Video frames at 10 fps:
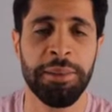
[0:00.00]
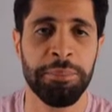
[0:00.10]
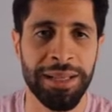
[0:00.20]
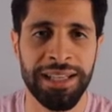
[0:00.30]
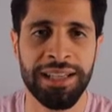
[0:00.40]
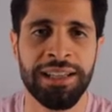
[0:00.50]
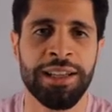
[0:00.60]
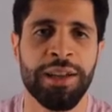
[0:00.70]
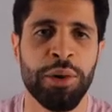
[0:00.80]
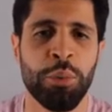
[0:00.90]
meaning
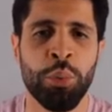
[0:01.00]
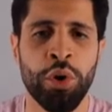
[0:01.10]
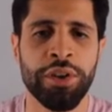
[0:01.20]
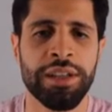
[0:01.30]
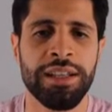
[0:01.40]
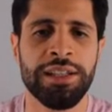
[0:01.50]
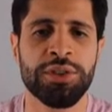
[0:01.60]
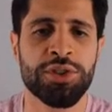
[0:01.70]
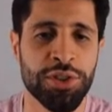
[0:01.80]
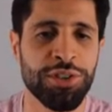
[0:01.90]
what
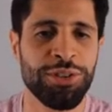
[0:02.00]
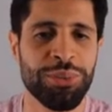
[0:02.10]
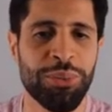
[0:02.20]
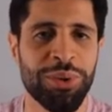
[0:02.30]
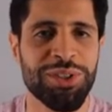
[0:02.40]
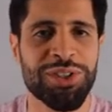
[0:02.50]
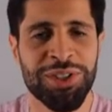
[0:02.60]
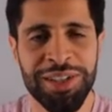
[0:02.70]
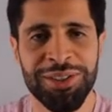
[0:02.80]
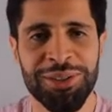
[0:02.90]
you should do, what you
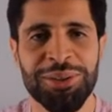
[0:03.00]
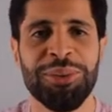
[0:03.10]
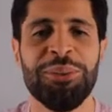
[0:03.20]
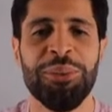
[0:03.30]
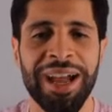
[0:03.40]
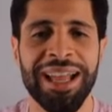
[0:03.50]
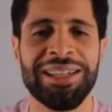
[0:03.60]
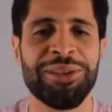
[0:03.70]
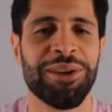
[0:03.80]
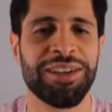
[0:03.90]
shouldn't do when
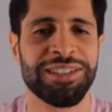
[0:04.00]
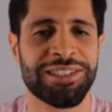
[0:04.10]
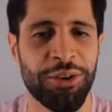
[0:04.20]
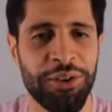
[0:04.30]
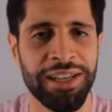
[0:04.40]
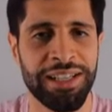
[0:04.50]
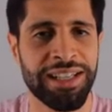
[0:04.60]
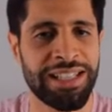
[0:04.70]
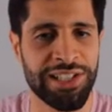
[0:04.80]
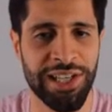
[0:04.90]
you are starting
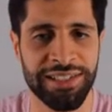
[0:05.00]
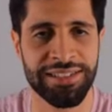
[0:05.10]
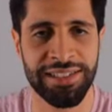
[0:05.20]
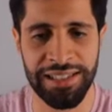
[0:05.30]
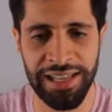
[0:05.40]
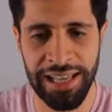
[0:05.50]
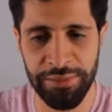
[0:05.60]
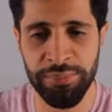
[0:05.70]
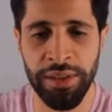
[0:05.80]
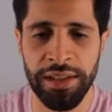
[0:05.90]
a chess game.